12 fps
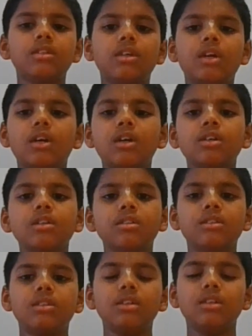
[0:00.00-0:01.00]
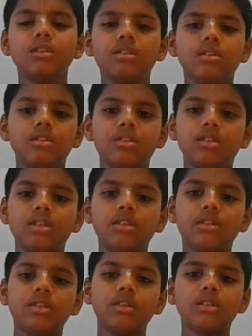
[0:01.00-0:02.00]
ta ti
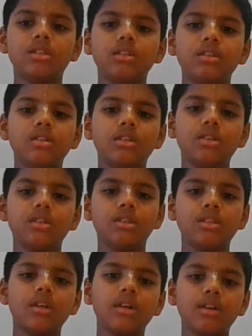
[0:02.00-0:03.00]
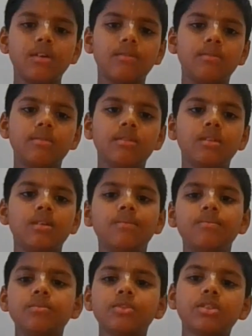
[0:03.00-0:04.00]
ri ta,
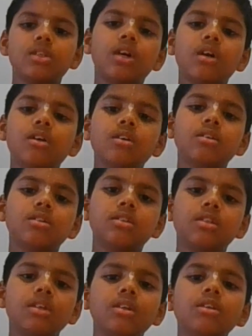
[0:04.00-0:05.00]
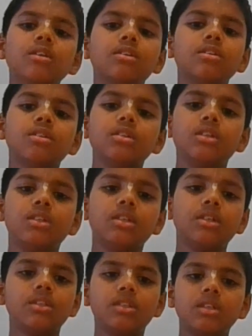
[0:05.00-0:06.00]
ta ti ri
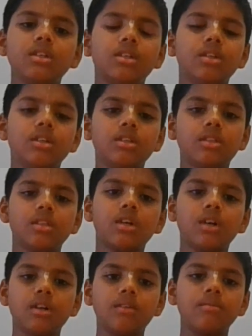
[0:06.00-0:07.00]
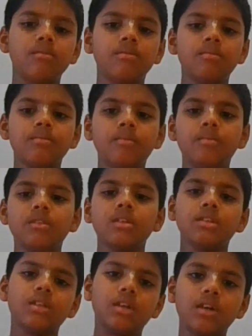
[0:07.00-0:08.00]
ta,
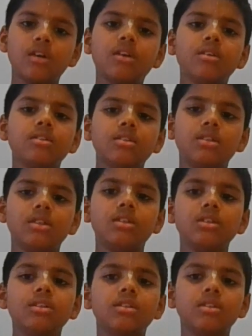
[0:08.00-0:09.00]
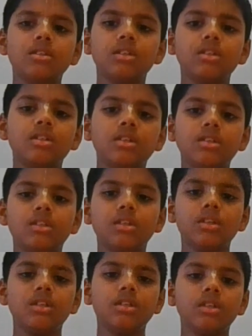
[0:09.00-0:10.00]
ta ti
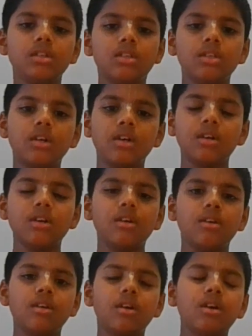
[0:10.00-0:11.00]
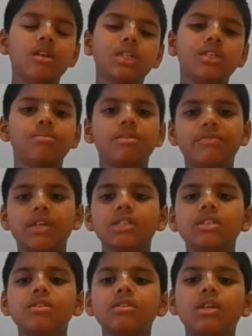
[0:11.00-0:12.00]
ri ta. A little bit
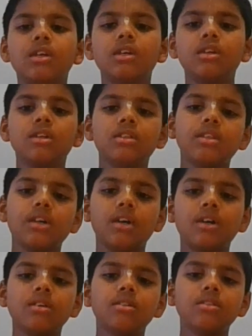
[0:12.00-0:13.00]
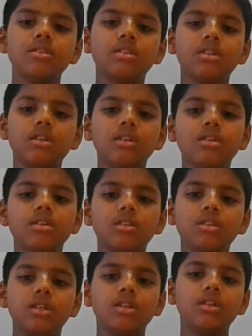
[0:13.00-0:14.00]
faster. Ta ti
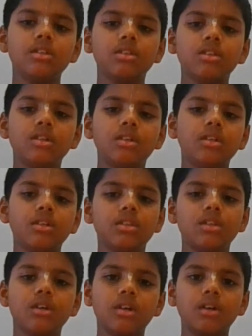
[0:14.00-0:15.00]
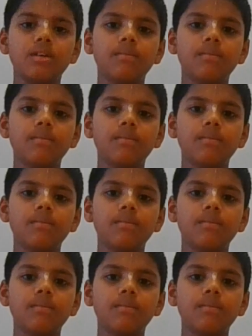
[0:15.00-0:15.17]
ri ta,